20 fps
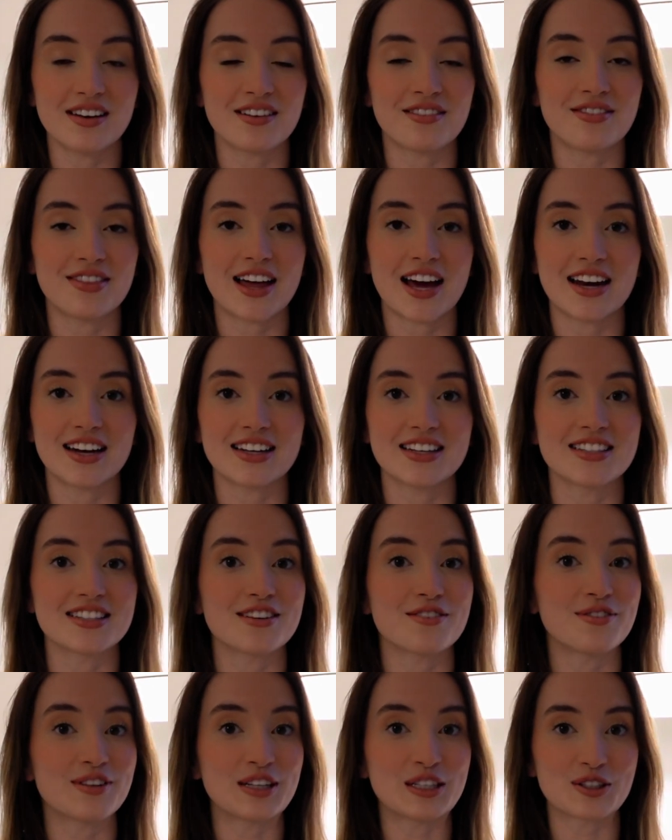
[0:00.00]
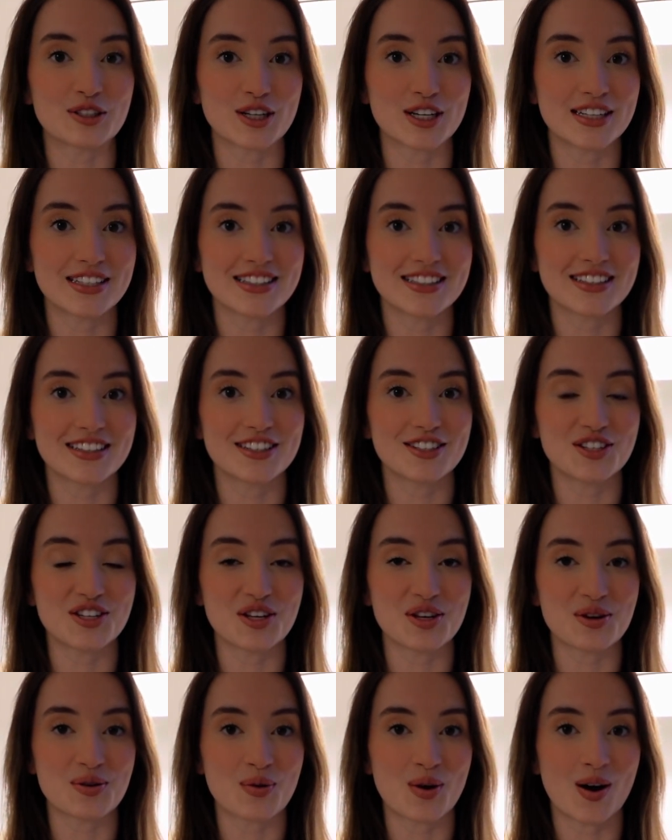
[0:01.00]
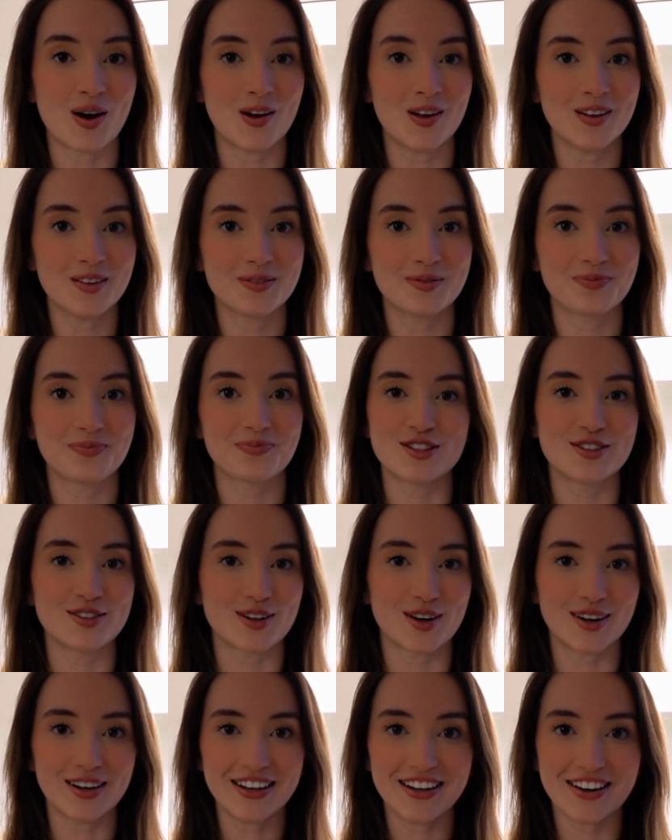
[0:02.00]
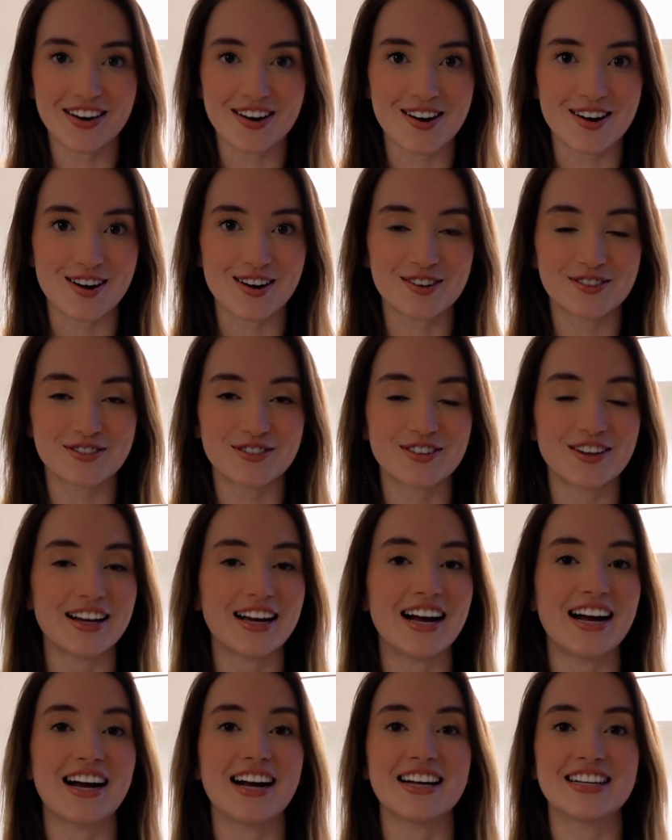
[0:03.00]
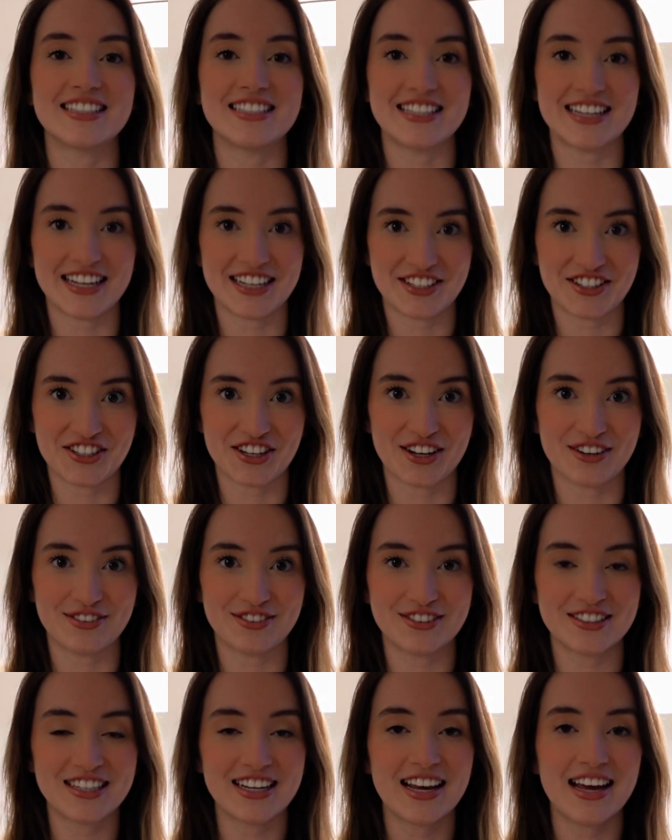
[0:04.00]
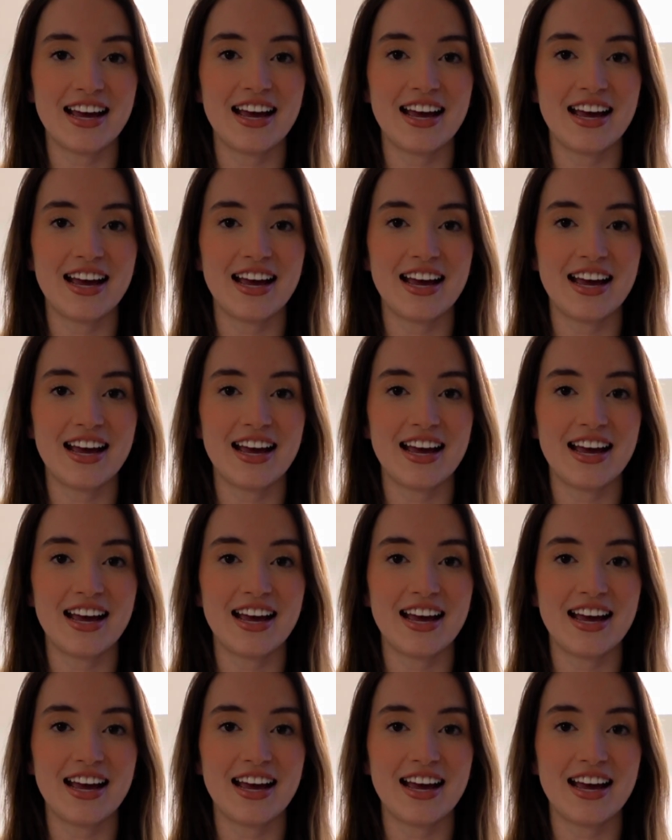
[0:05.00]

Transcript: if that is of interest to you all. Starting off, day shift.